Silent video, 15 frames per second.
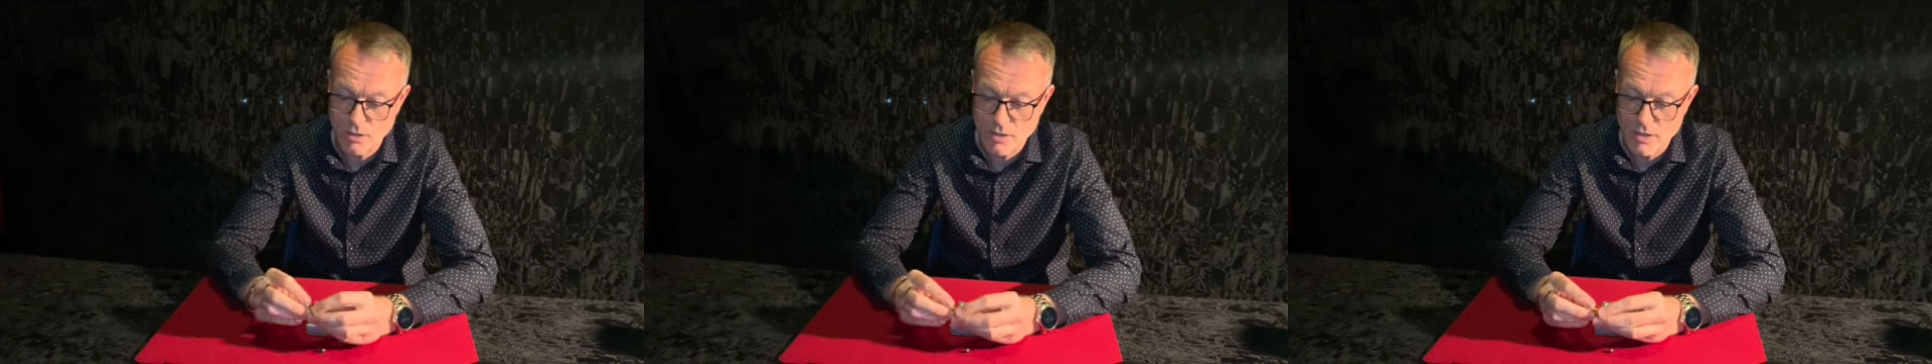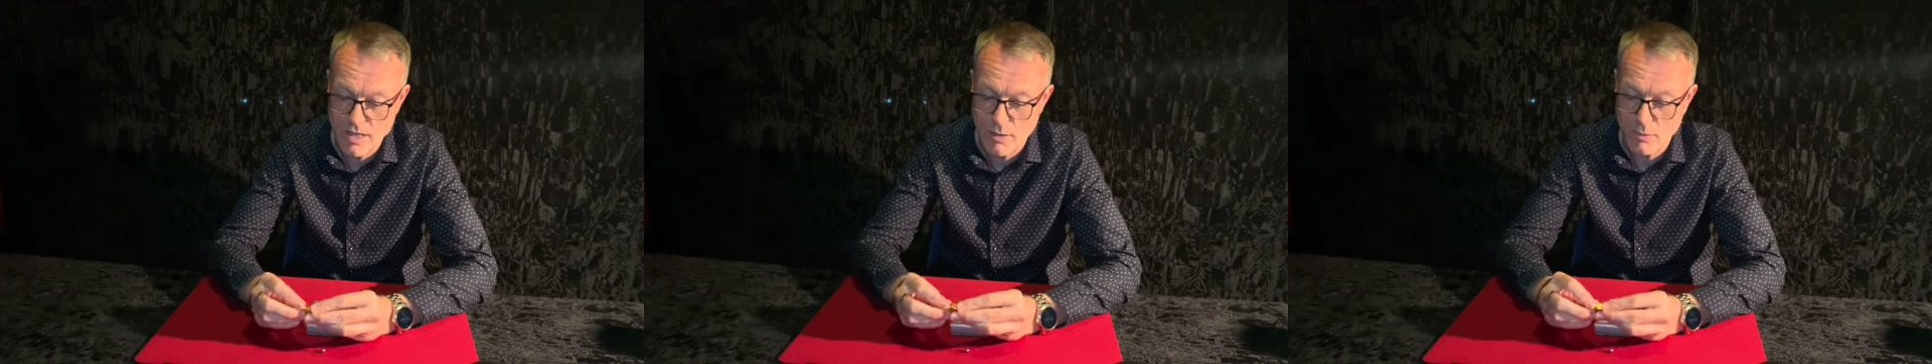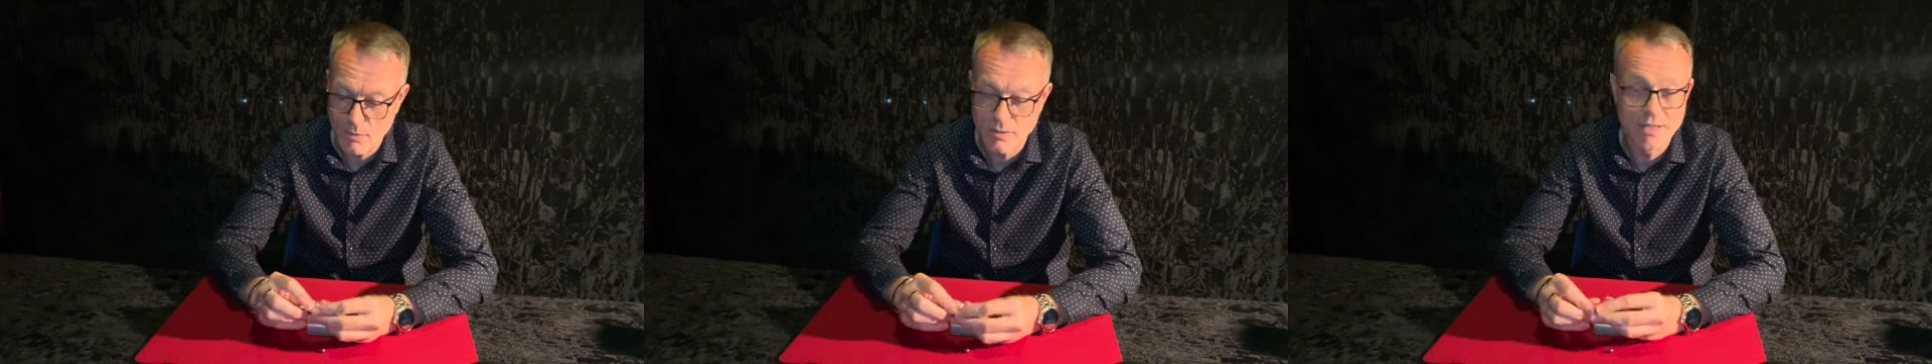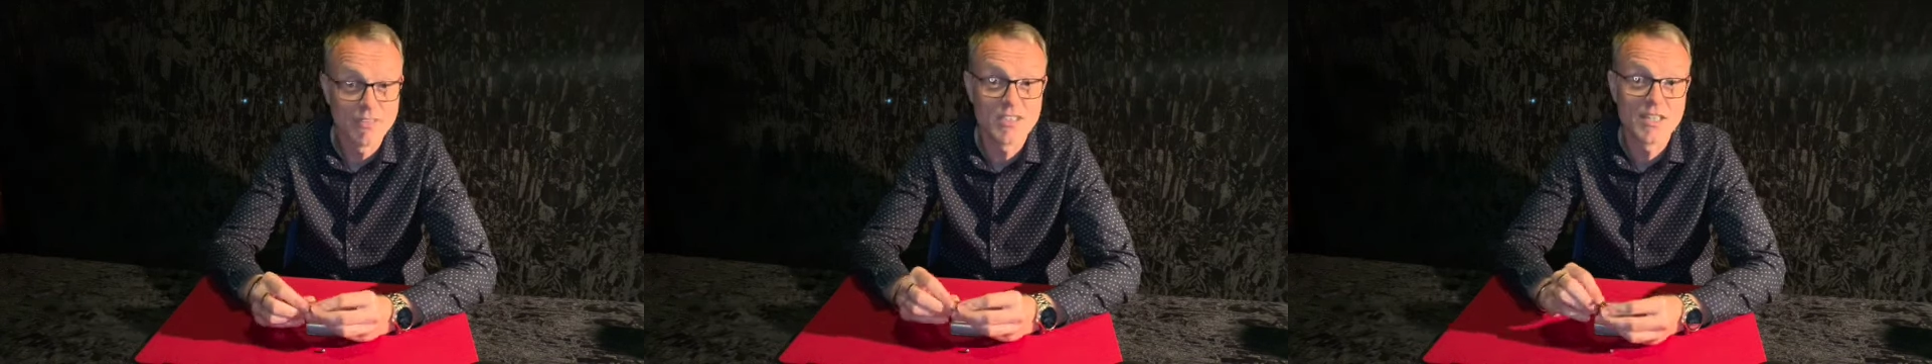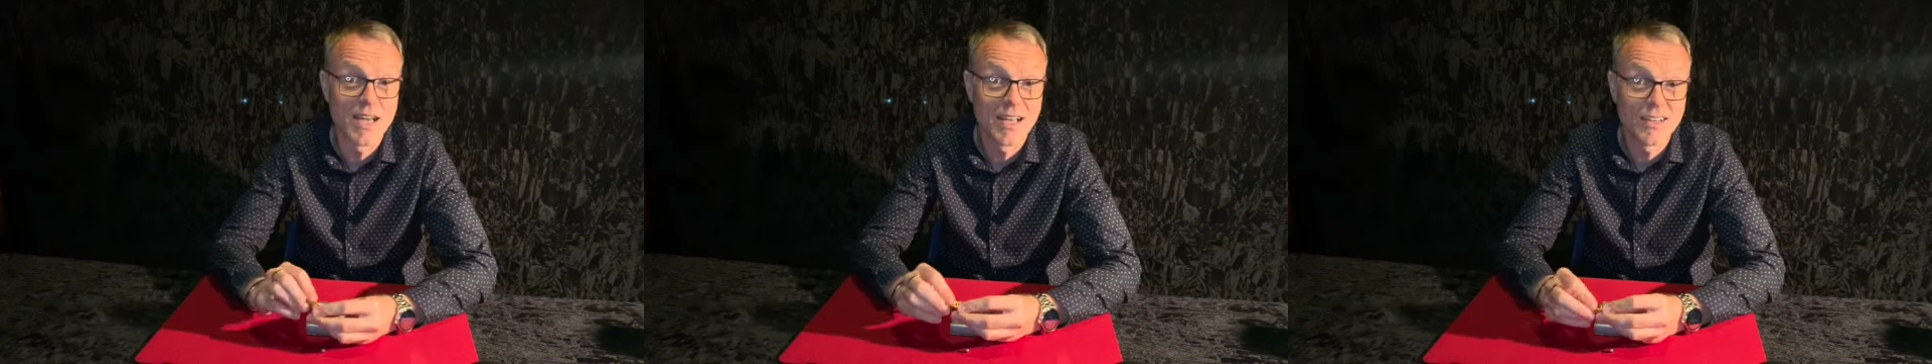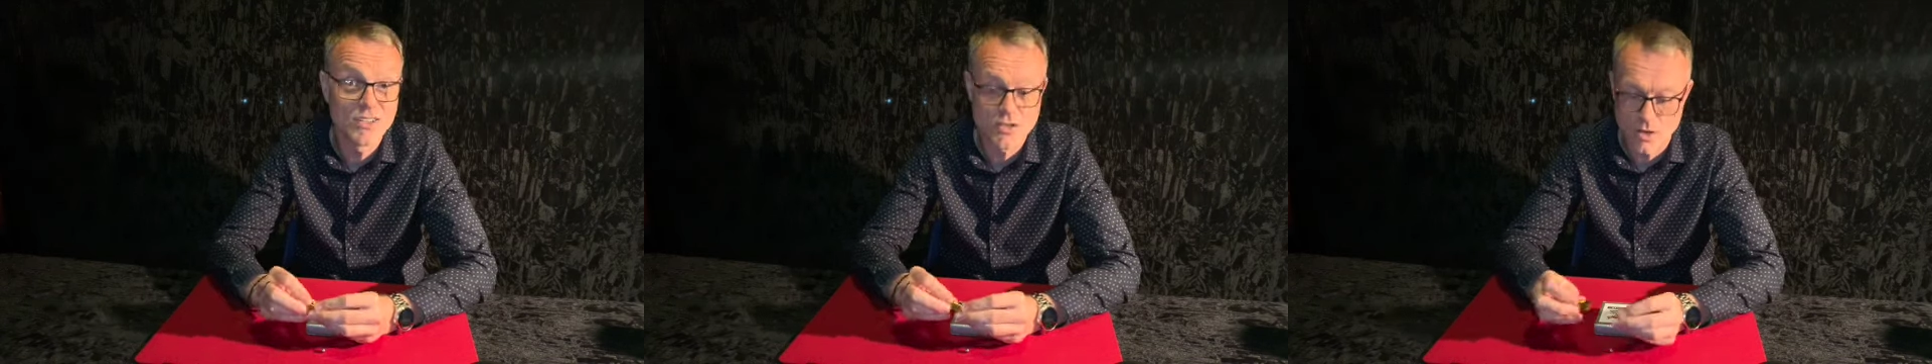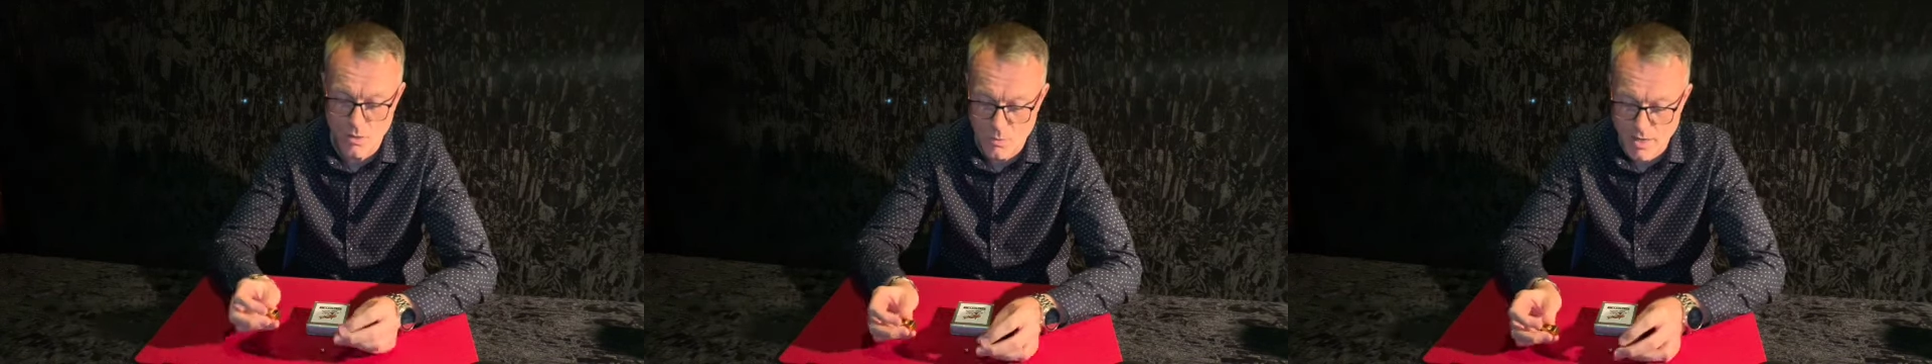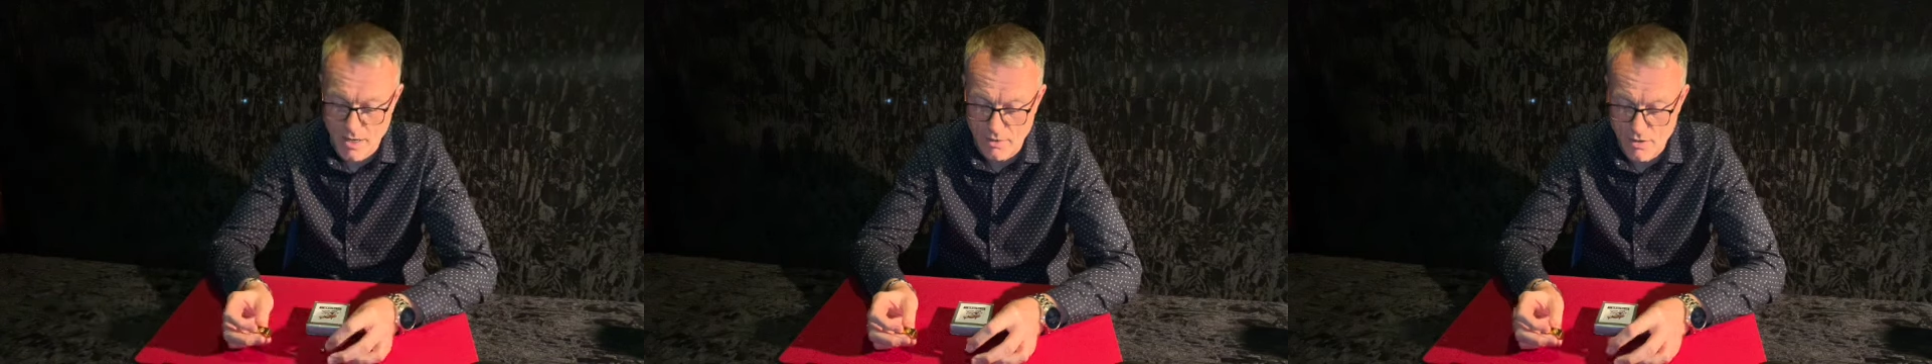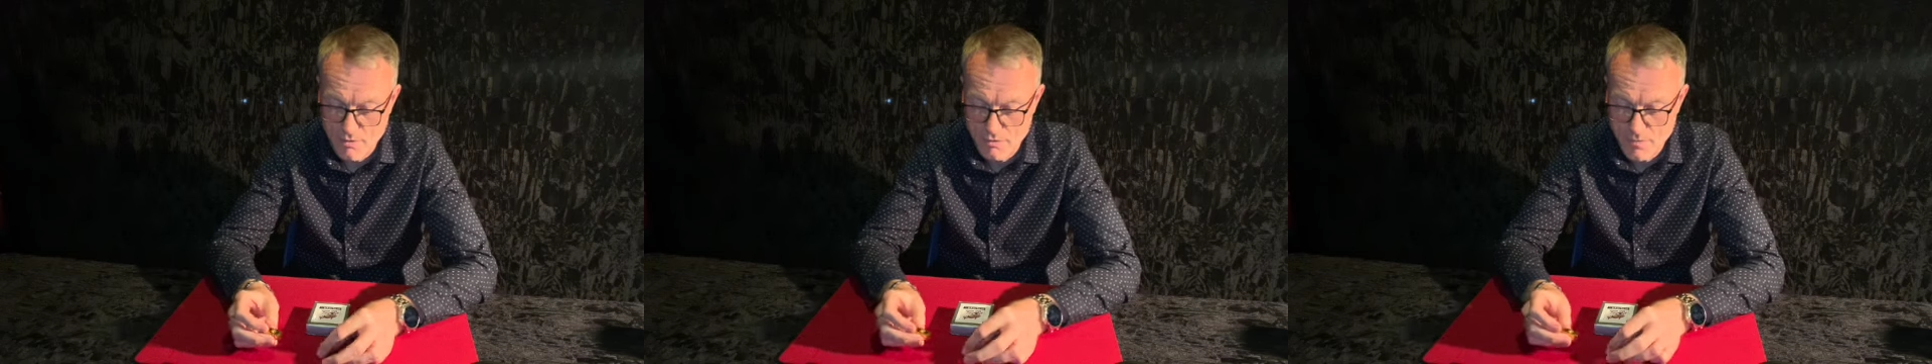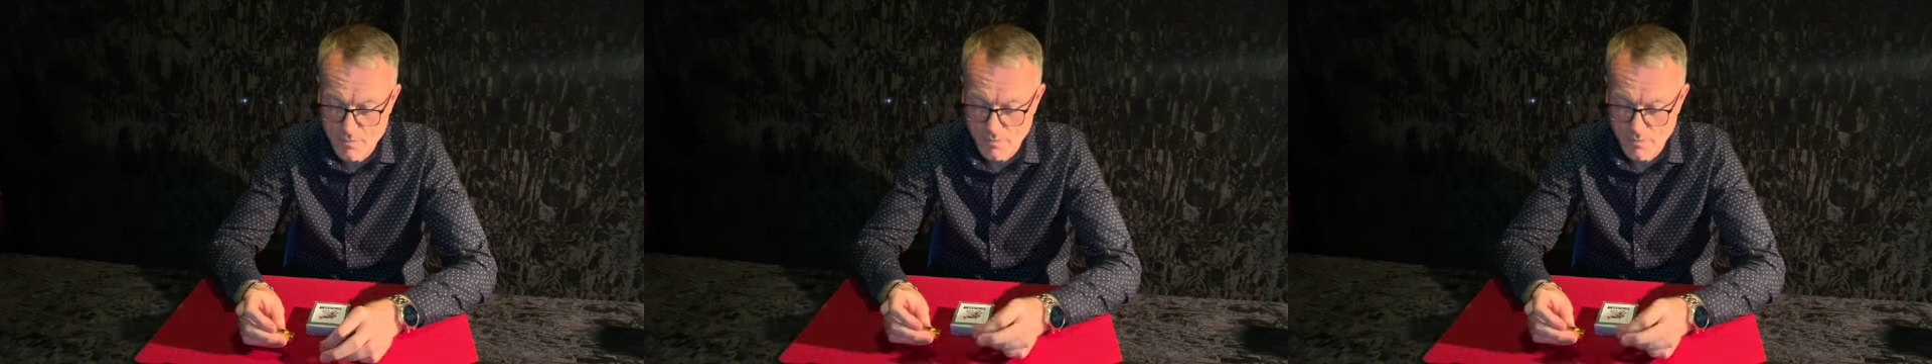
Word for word: so that will never tarnish or wear off.